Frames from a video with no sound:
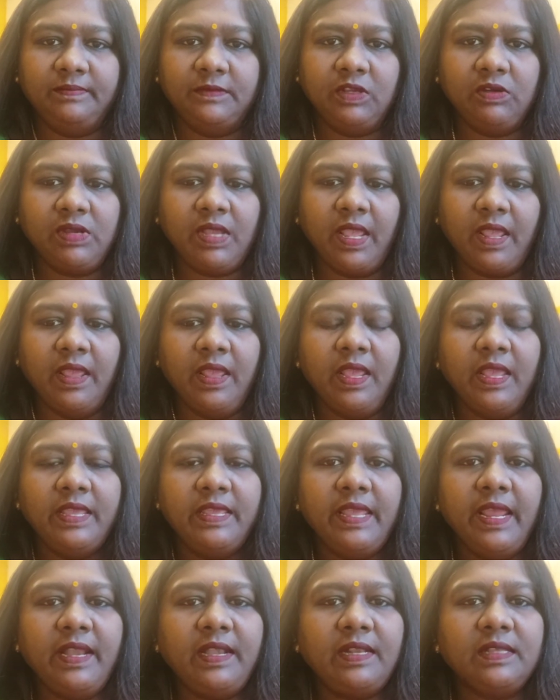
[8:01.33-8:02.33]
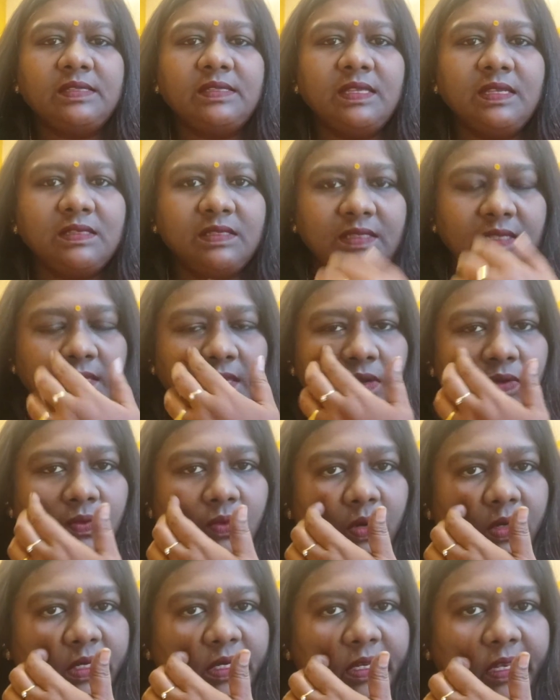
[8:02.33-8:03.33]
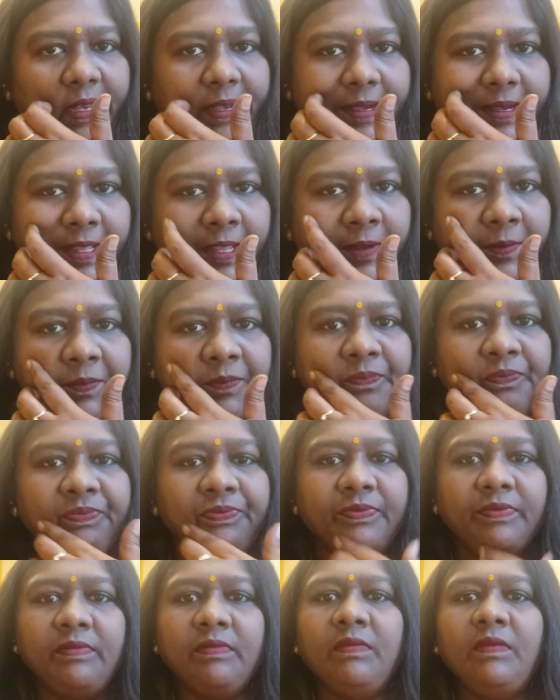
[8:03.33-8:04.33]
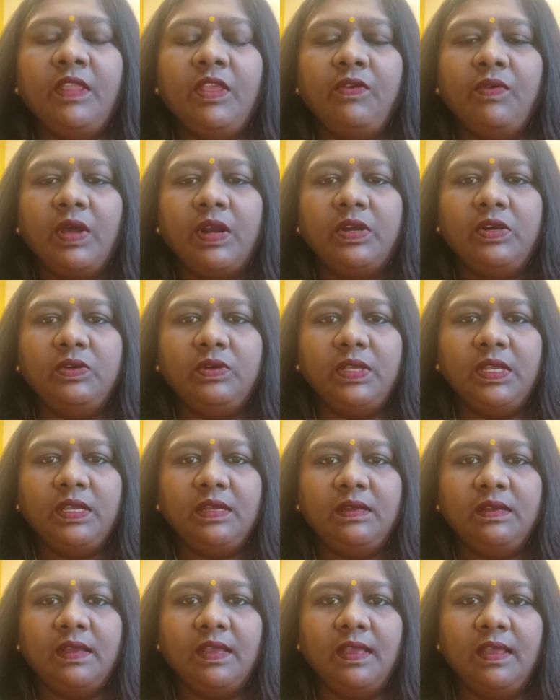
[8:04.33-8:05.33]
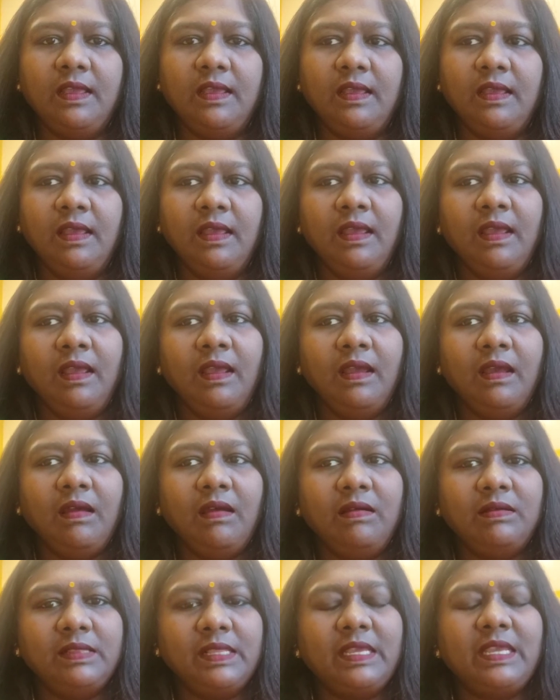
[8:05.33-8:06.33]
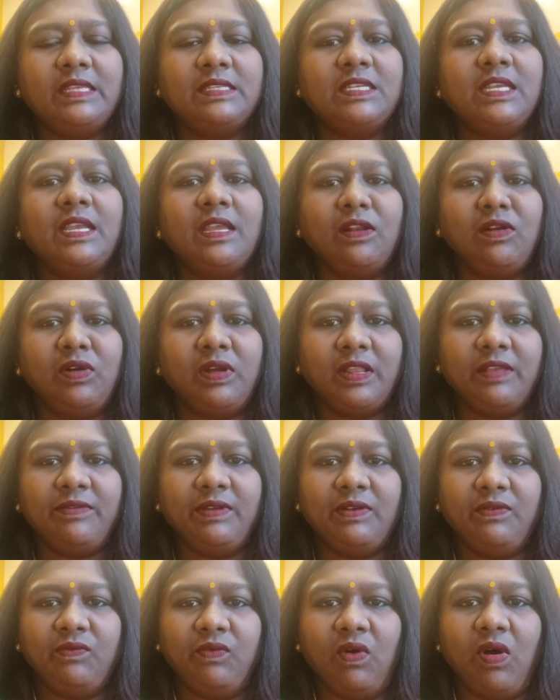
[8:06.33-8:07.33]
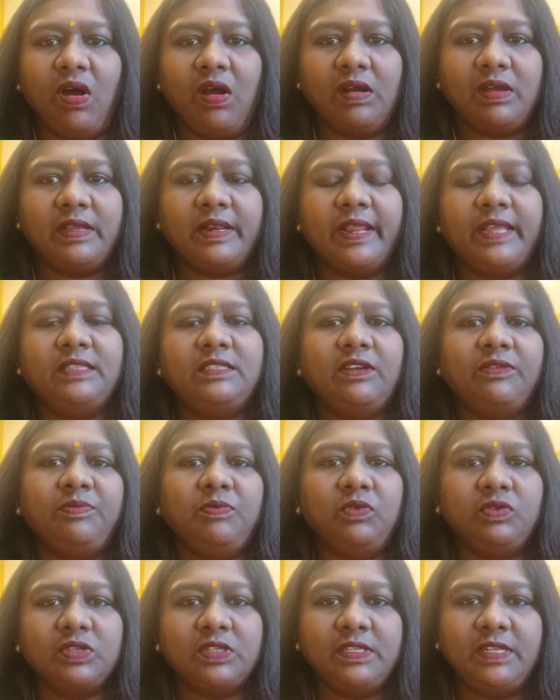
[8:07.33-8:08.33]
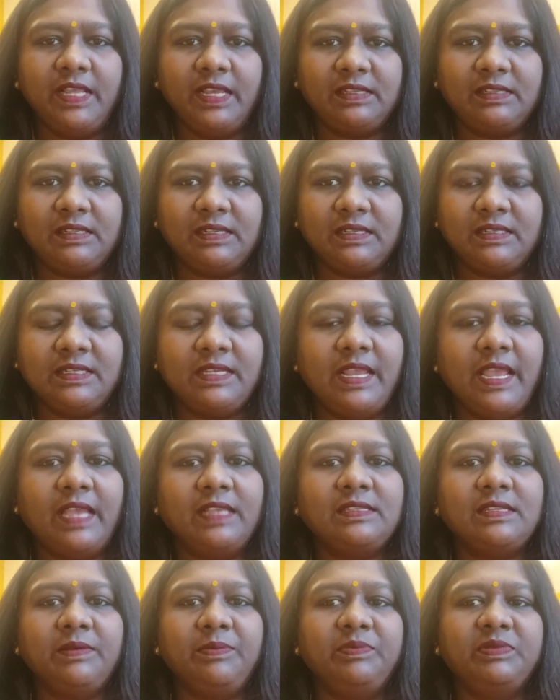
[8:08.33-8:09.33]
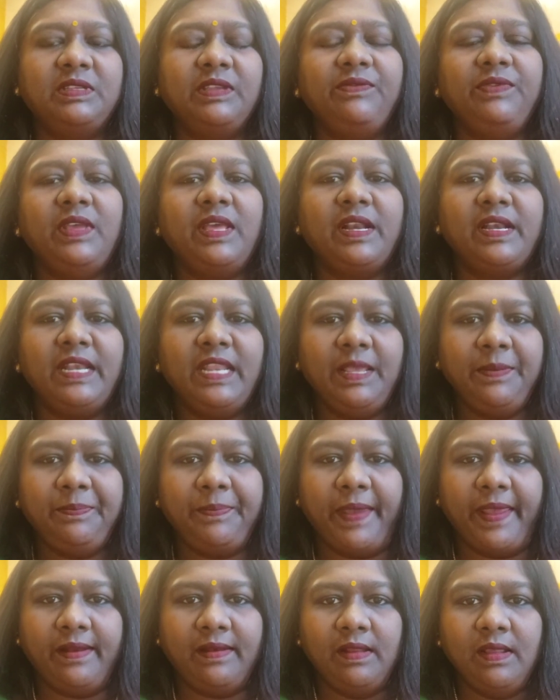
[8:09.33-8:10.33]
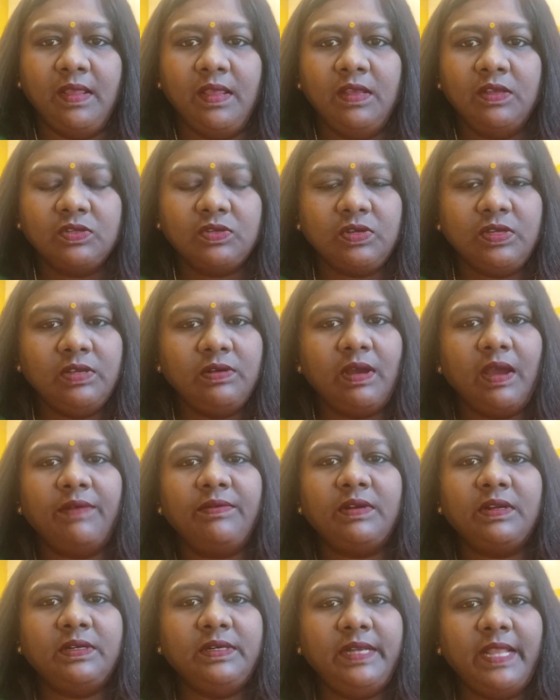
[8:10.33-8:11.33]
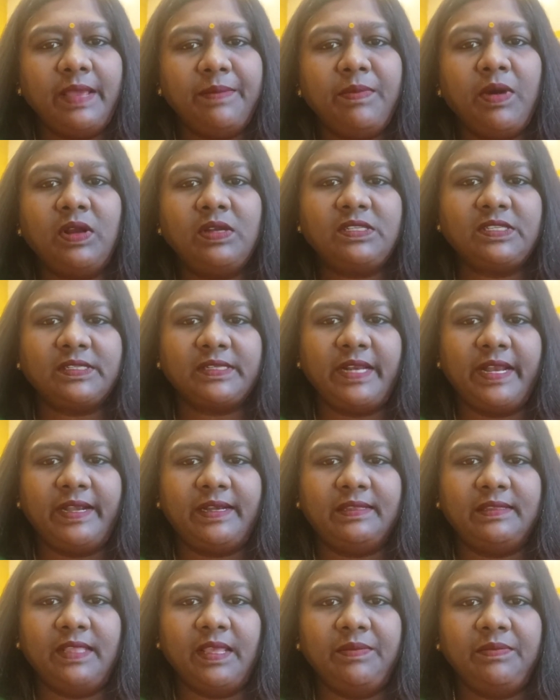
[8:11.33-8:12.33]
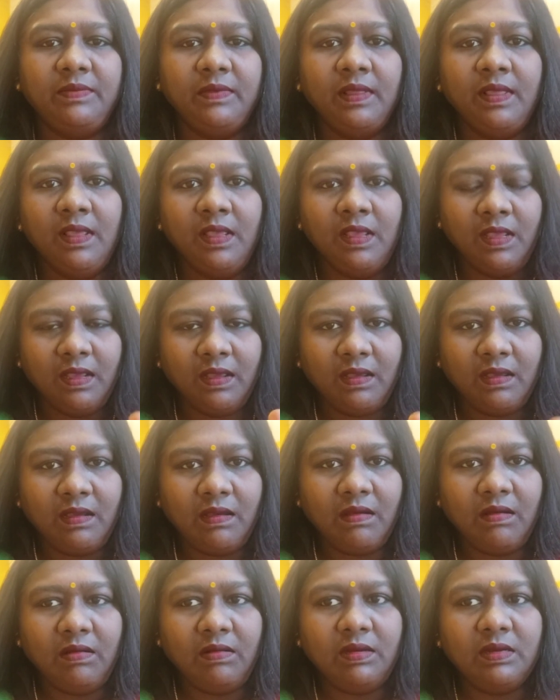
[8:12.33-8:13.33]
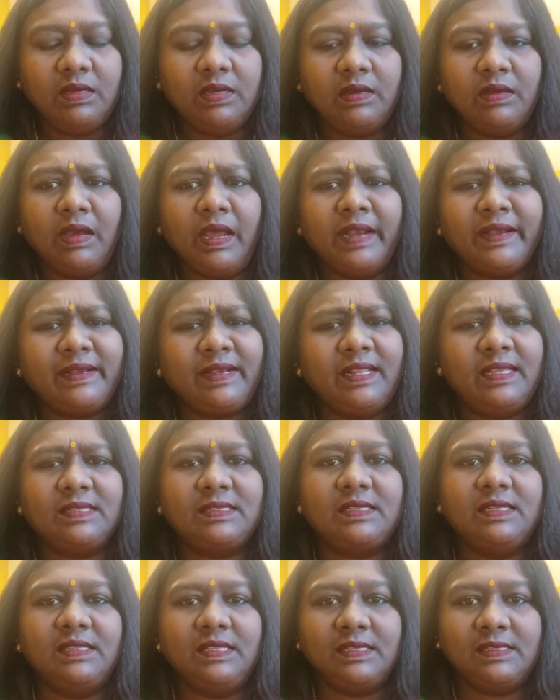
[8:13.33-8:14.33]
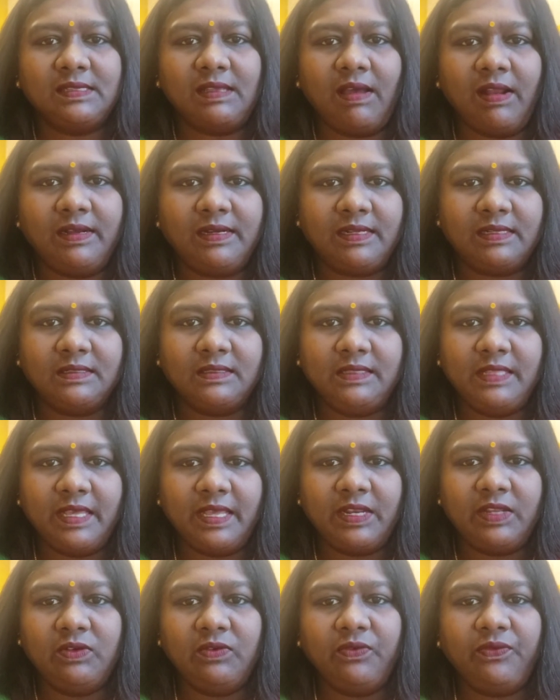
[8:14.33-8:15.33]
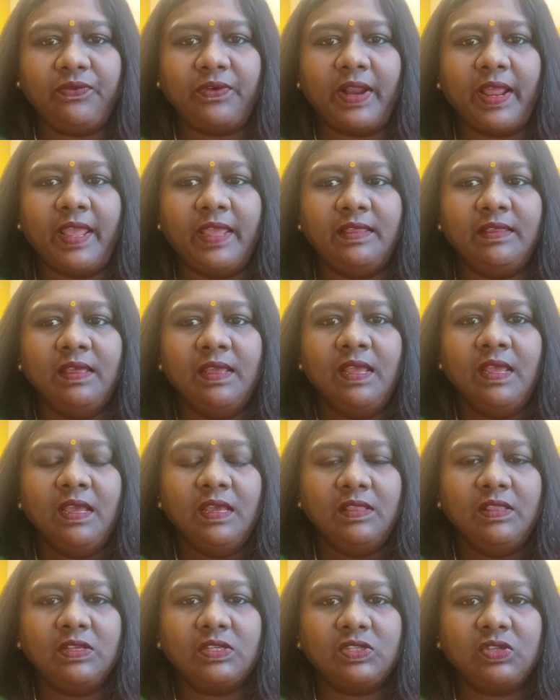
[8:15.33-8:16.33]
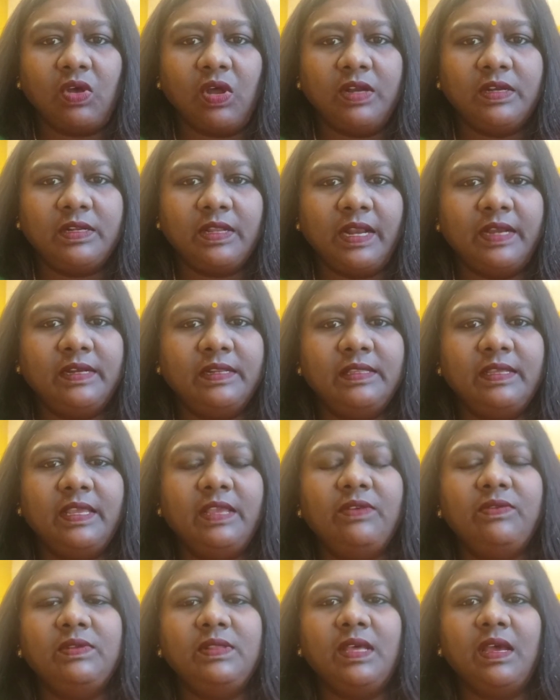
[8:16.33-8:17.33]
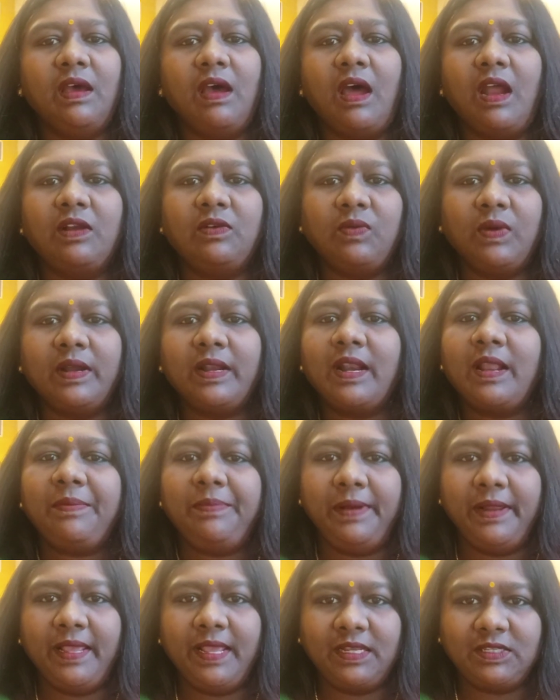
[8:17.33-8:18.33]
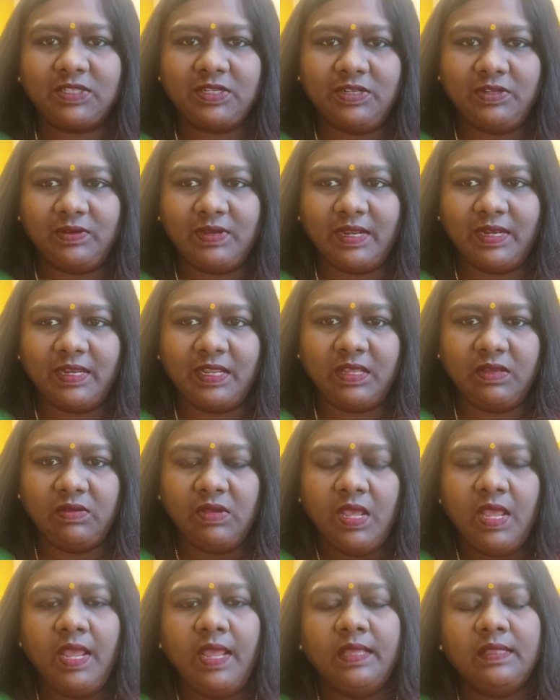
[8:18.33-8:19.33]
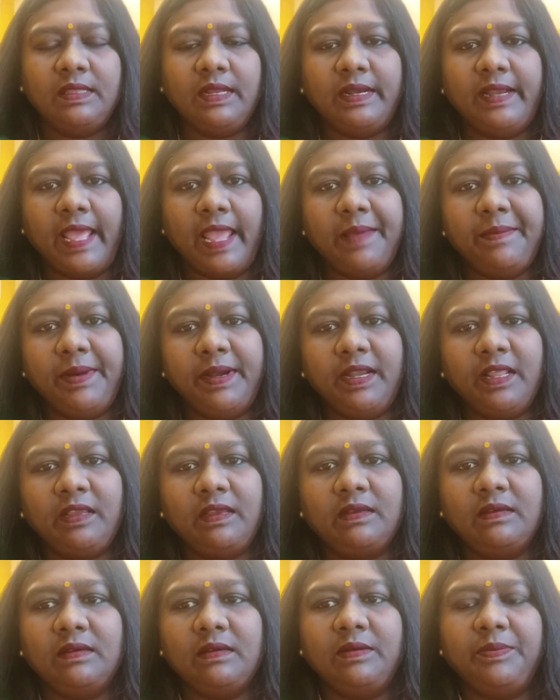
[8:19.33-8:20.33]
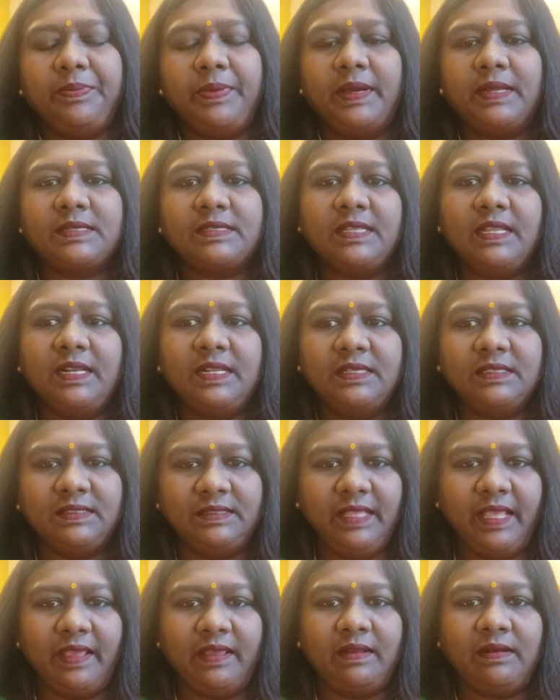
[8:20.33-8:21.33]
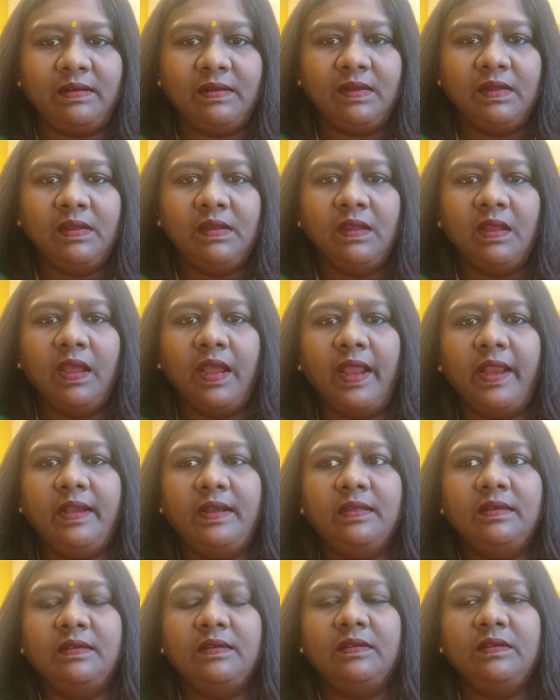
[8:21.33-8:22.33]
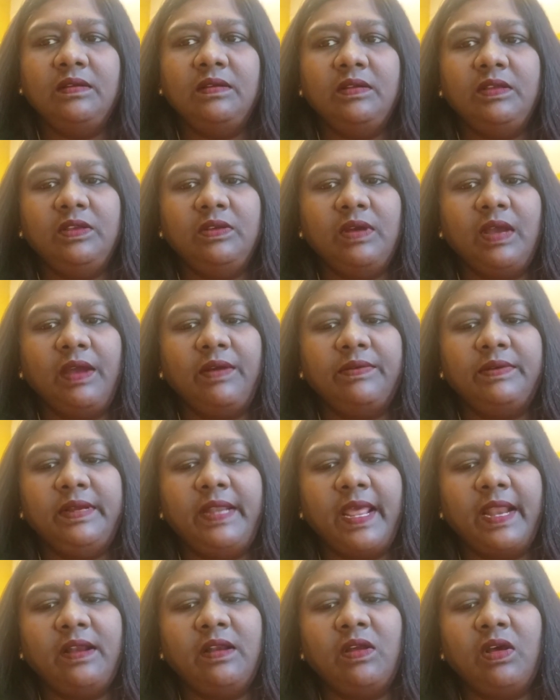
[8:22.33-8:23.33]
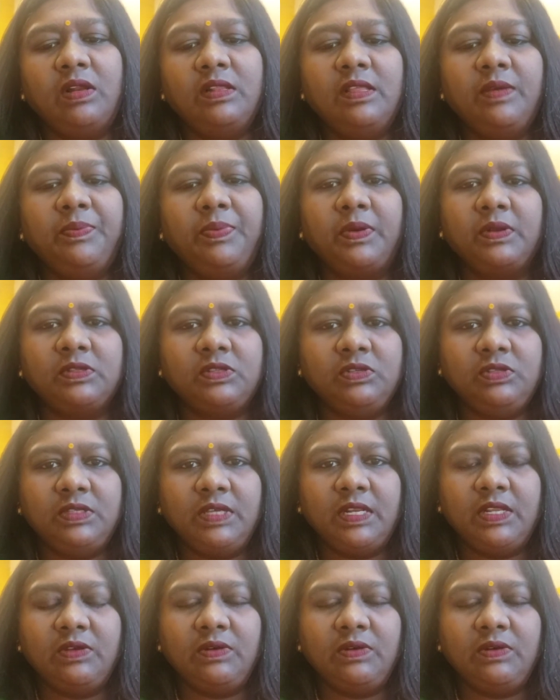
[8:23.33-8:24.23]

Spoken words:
Okay, 86-year-old lady, you are doing, she cannot even walk, range of motion exercise, she has a severe knee pain. So you have to demonstrate them. At least in the salt is there, you fry the salt and give the hot water application you can give. The diabetic person is there, and you have done all the procedure.